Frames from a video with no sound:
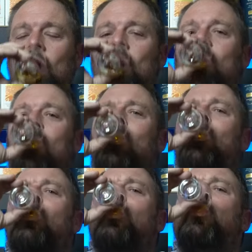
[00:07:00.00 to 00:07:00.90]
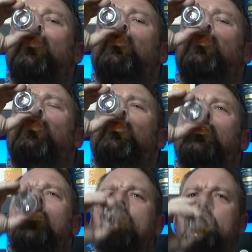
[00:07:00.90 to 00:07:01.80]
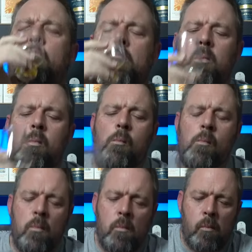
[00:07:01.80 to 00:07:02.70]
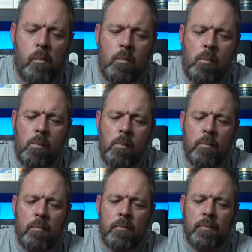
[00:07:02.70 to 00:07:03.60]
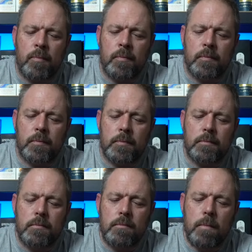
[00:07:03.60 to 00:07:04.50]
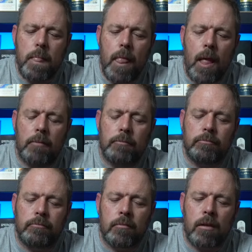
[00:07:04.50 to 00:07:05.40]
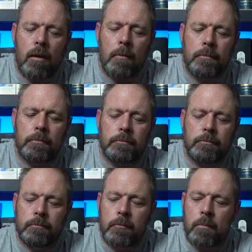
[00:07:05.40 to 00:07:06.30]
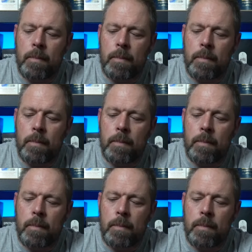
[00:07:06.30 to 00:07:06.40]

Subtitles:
Nothing is said.